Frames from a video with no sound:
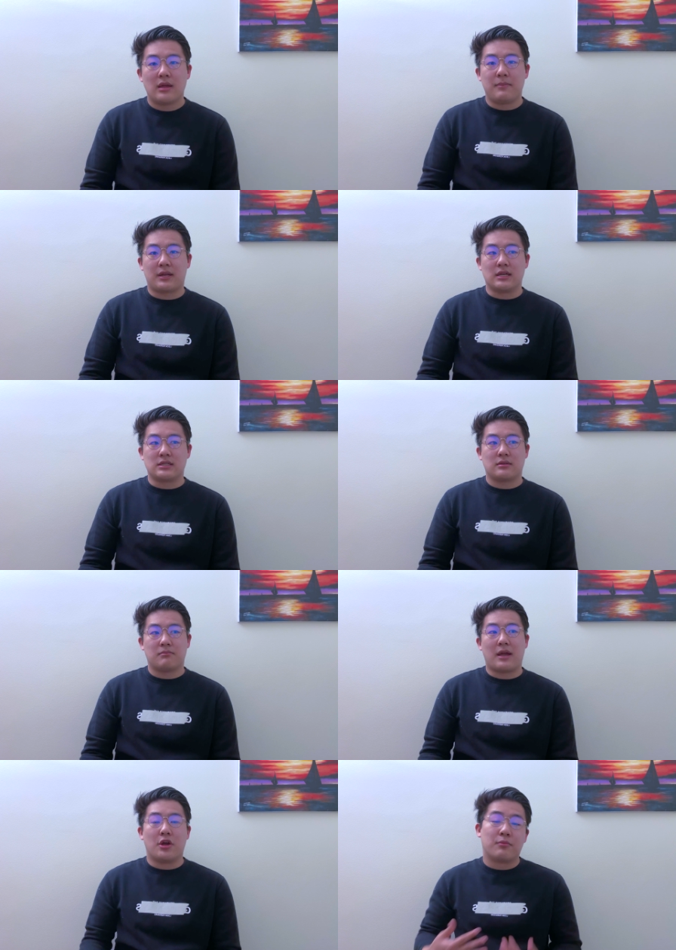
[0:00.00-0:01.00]
because
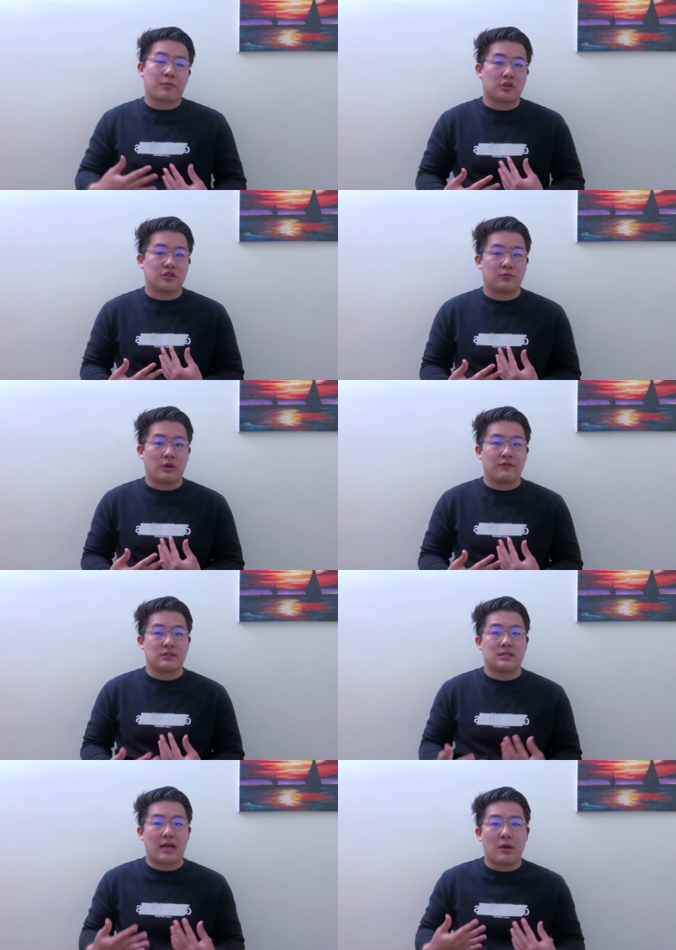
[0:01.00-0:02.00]
my own personal preference
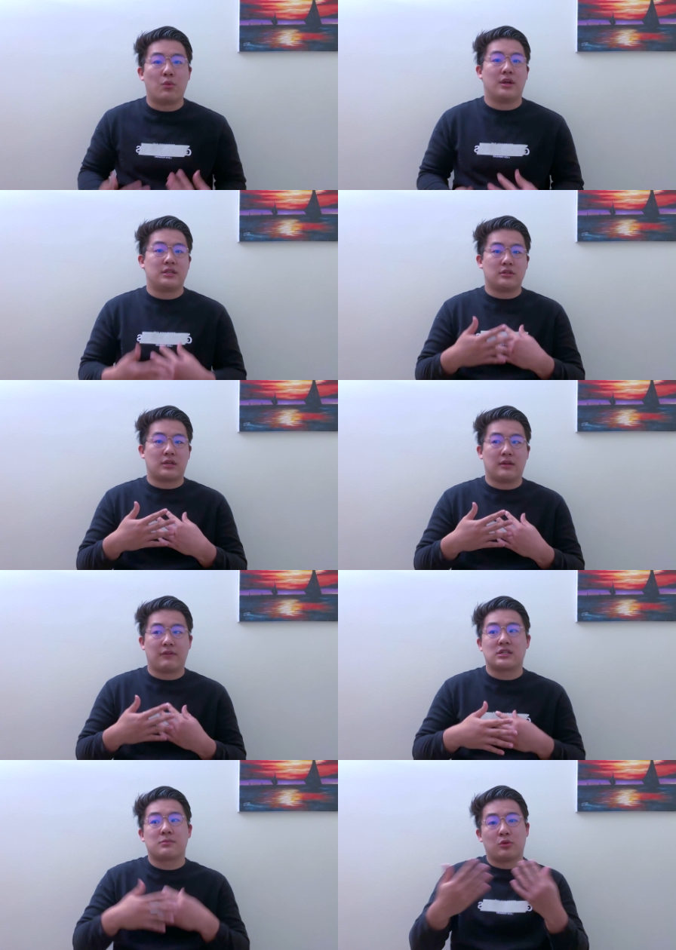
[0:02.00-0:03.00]
is that I want to kind of
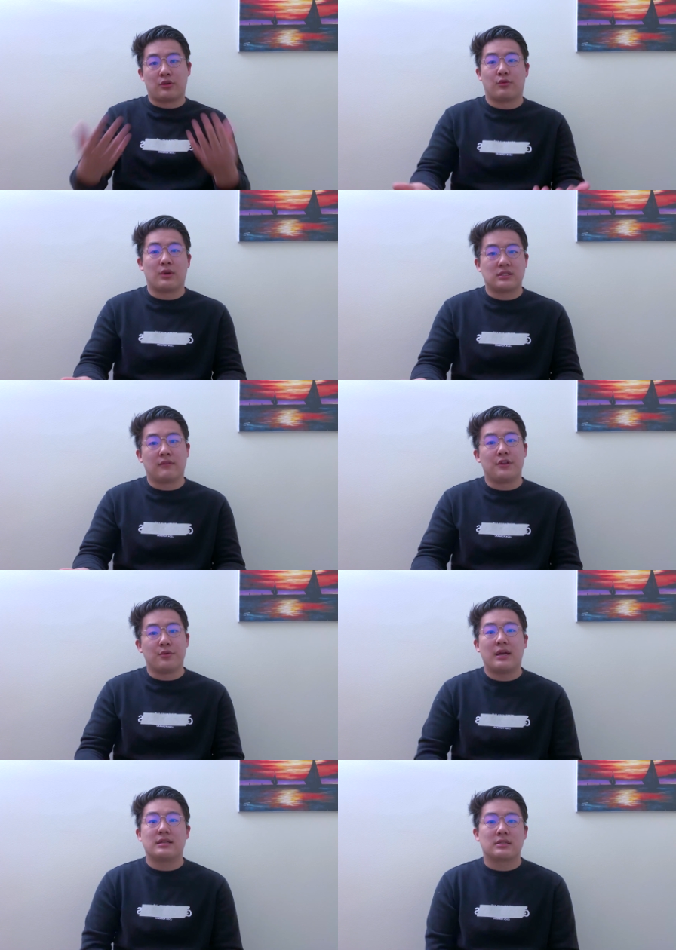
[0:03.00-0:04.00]
explore the rest of the
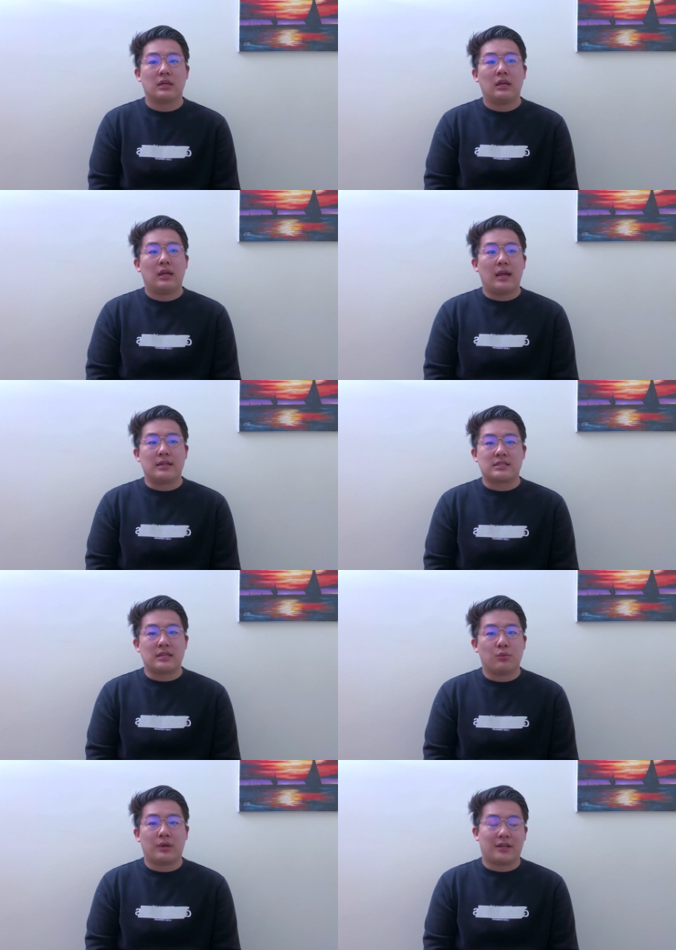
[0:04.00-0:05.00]
US and see
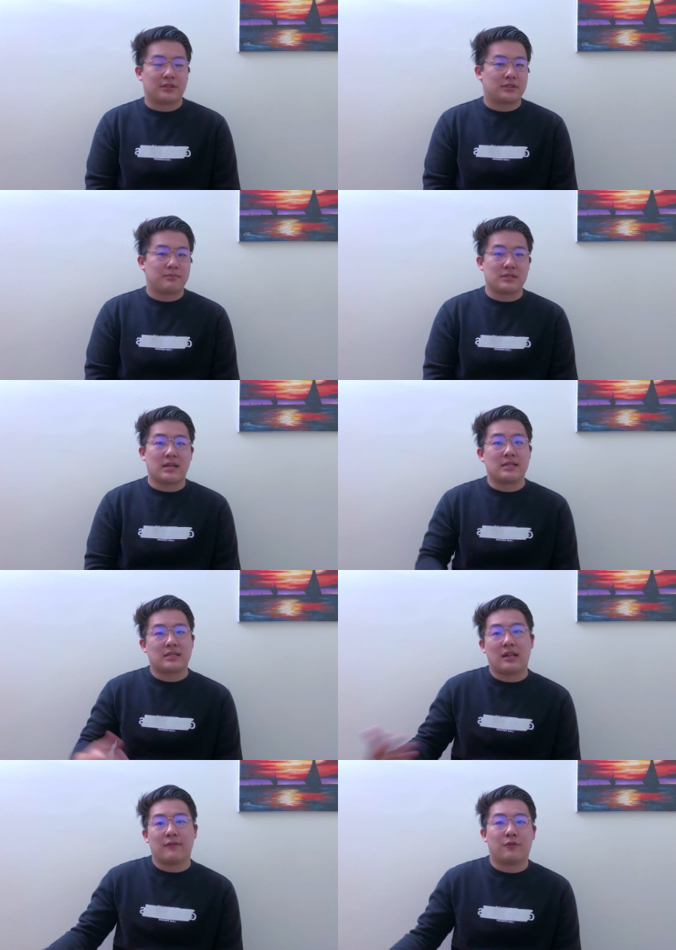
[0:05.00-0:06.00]
what else besides
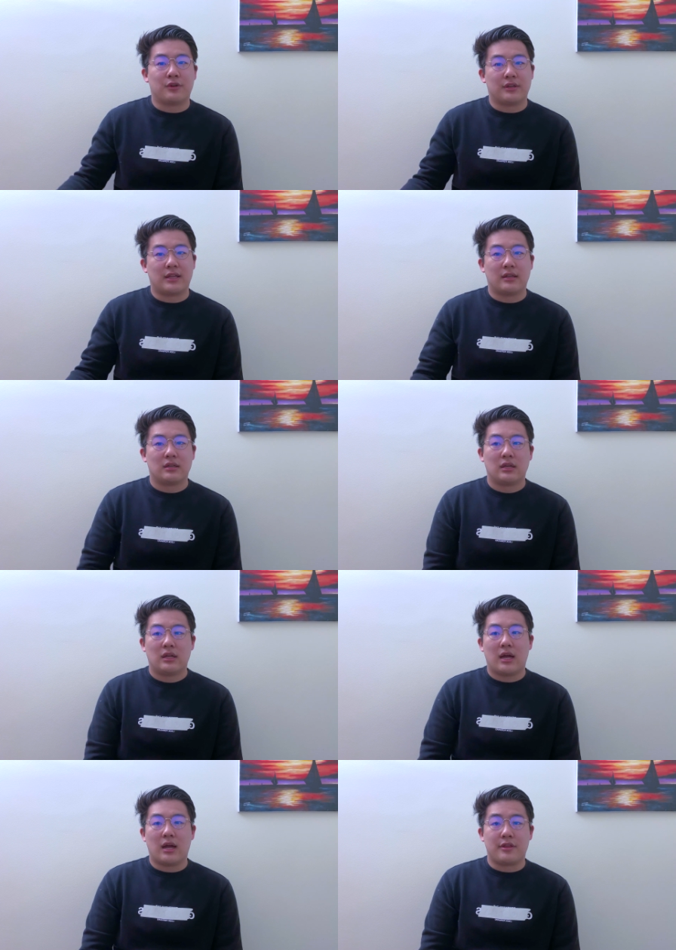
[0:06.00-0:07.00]
California that
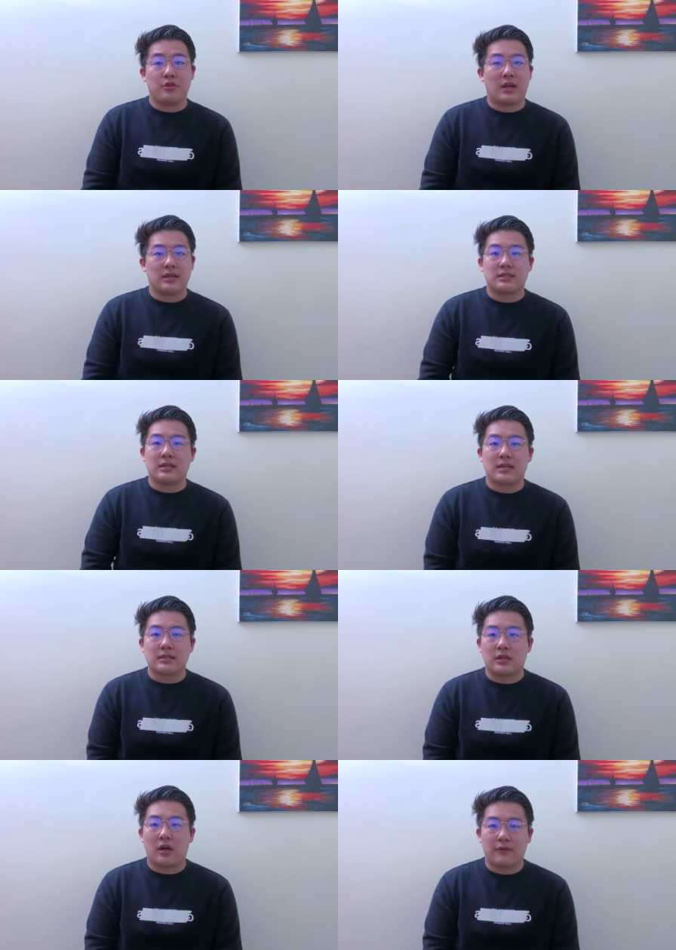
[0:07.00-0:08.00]
uh, the United States has
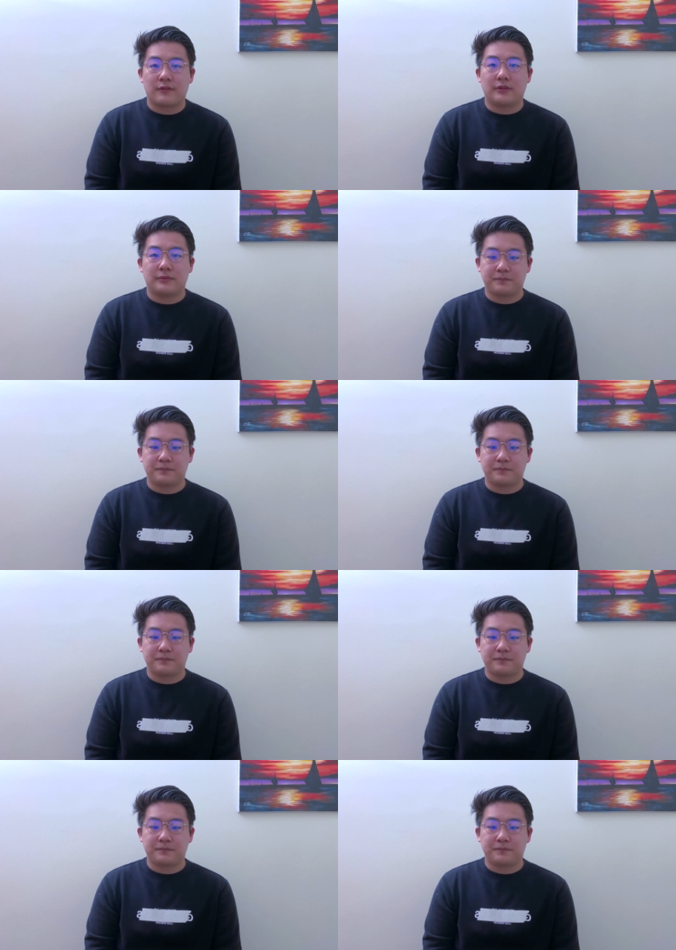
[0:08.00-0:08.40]
to offer.